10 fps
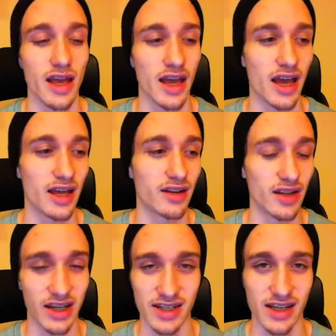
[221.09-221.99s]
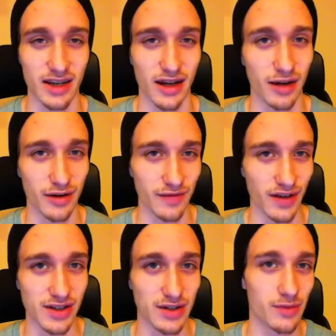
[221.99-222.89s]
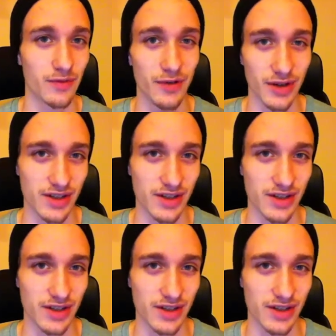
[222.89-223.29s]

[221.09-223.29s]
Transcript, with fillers: And like I said, I would advise you before you